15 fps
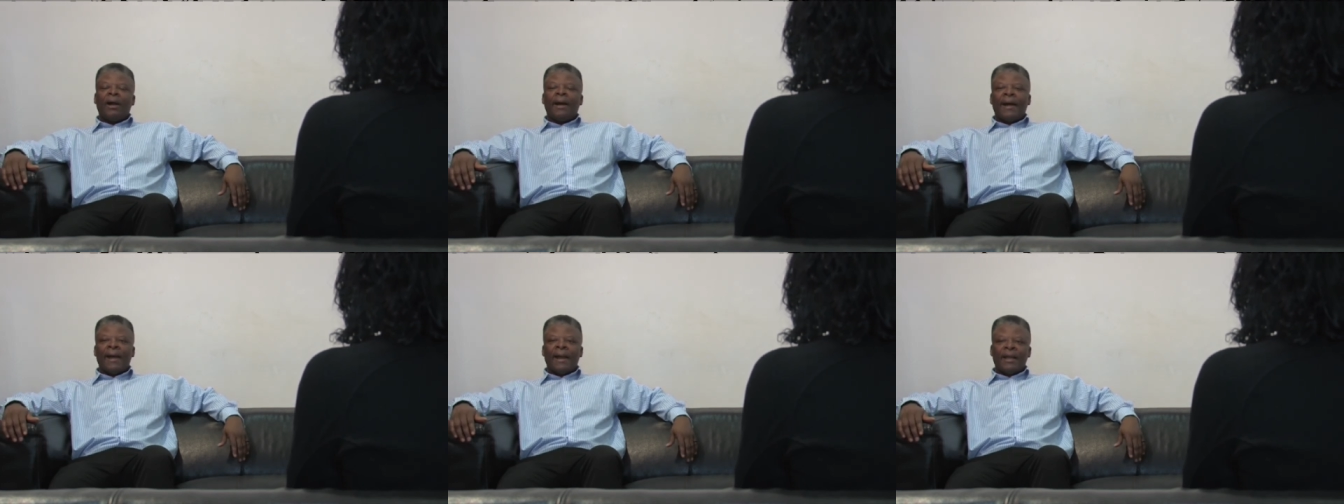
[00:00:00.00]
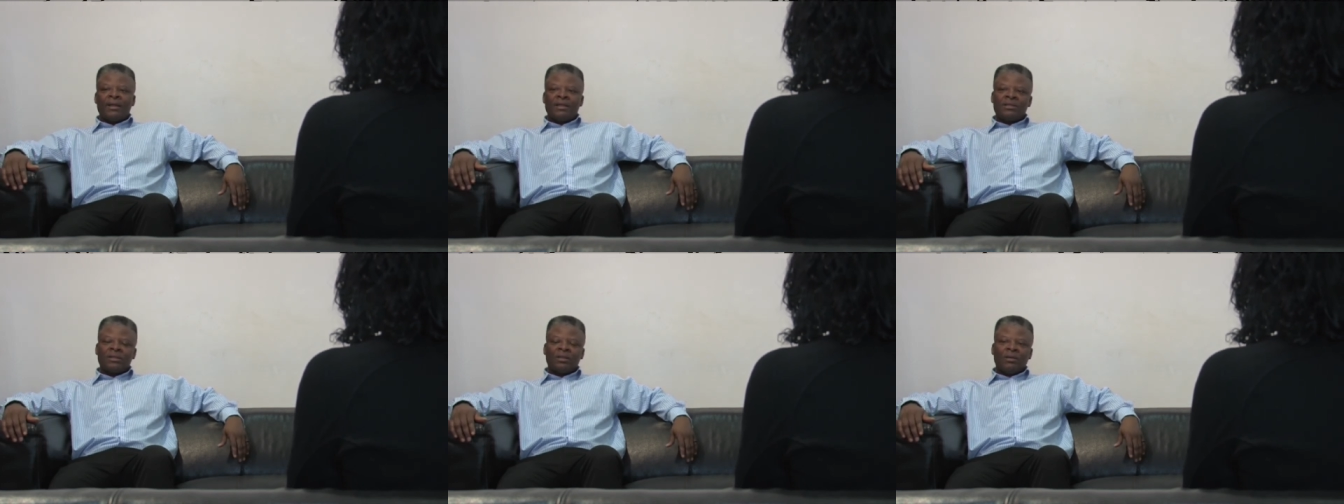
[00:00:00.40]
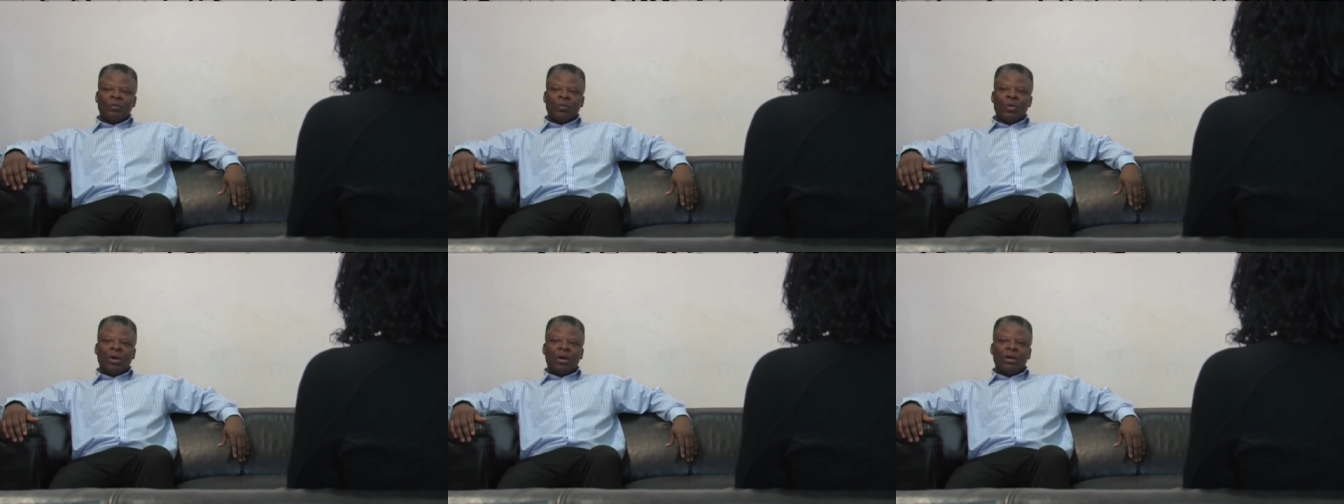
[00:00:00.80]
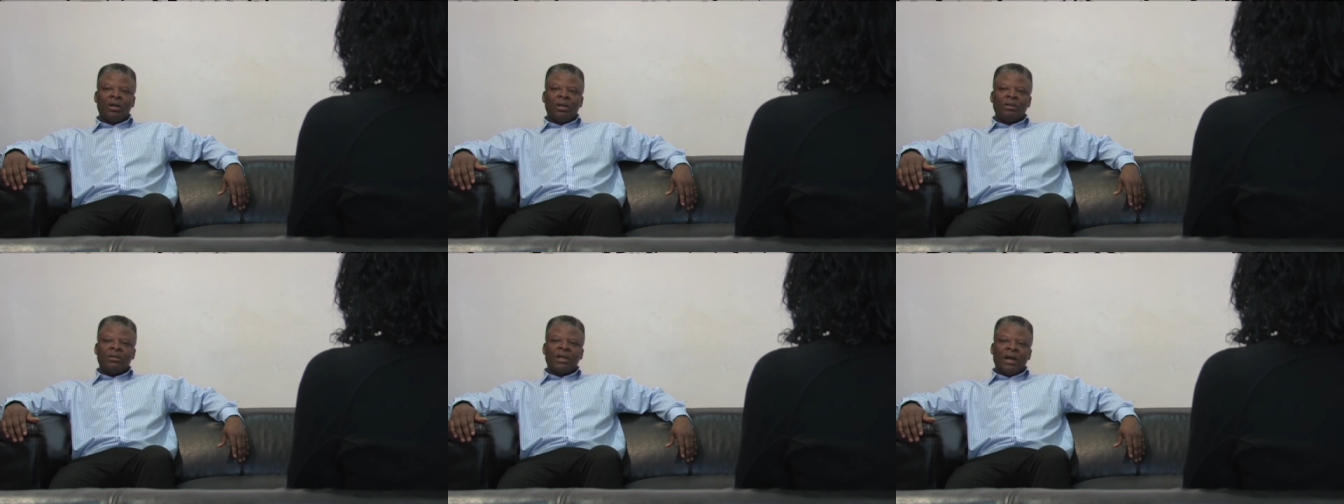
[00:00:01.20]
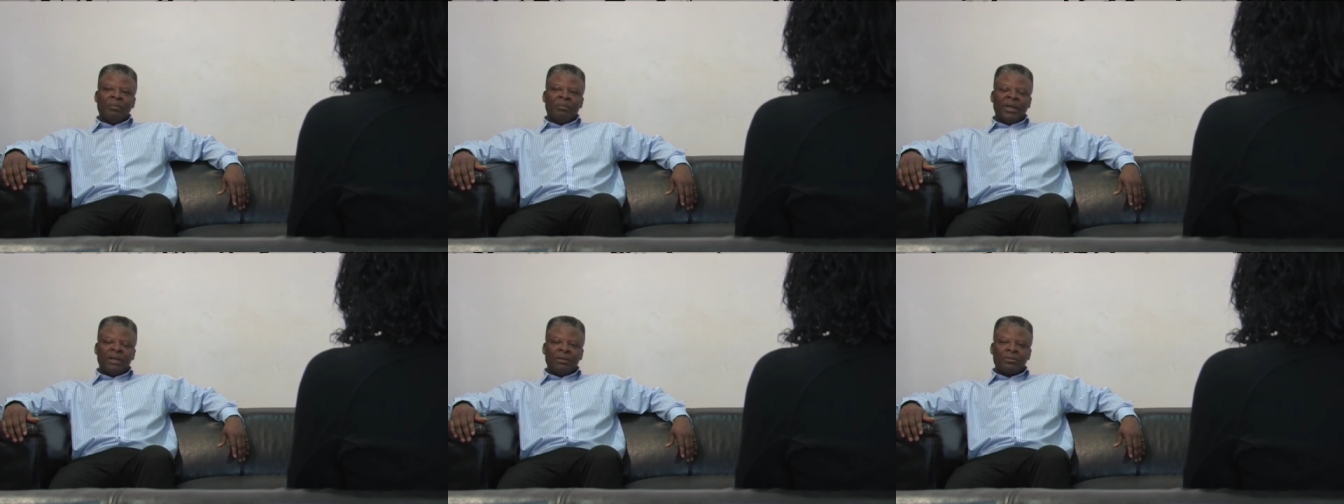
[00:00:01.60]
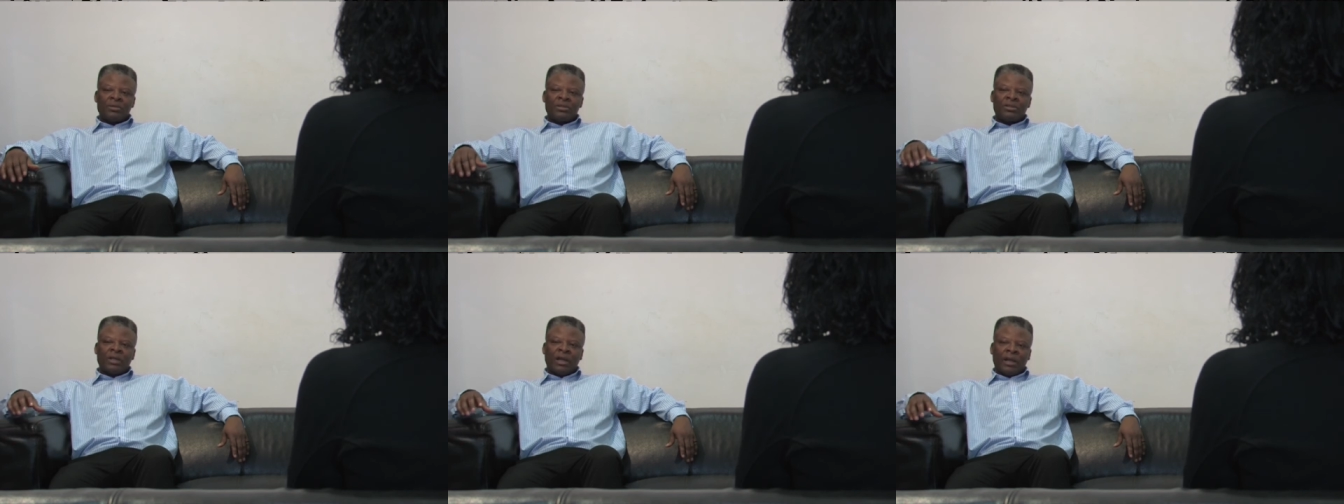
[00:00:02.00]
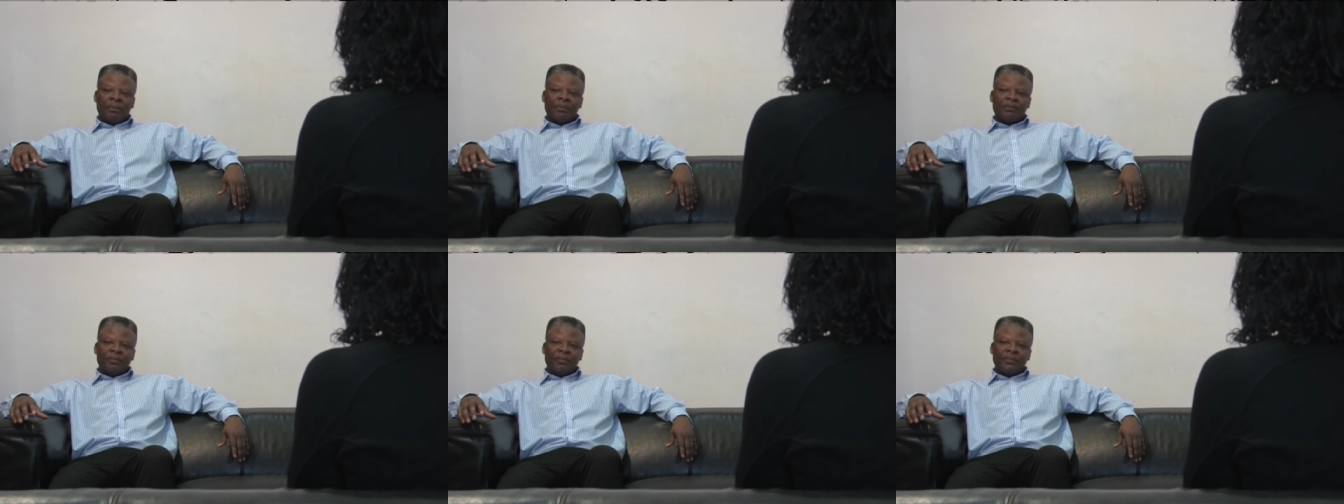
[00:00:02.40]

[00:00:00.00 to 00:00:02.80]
And what that meant was that